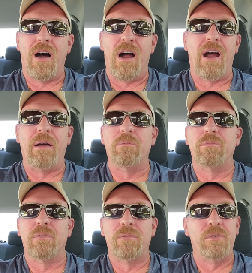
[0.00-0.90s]
All right.
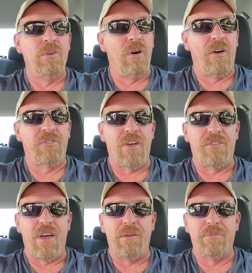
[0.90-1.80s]
You all stay
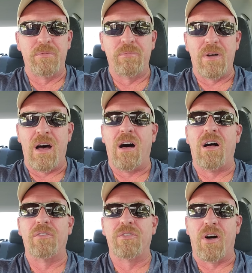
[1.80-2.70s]
safe.
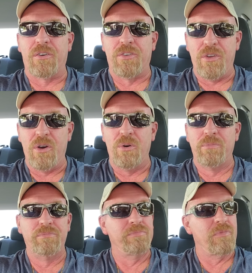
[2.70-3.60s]
I'll talk to
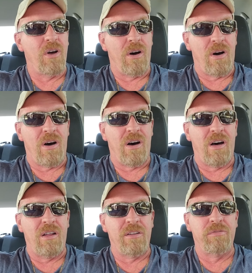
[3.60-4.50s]
you
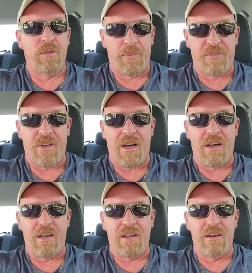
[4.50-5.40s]
on the flip
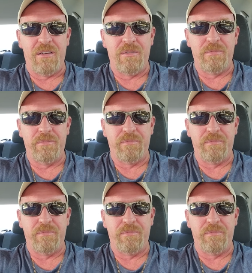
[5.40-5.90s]
side.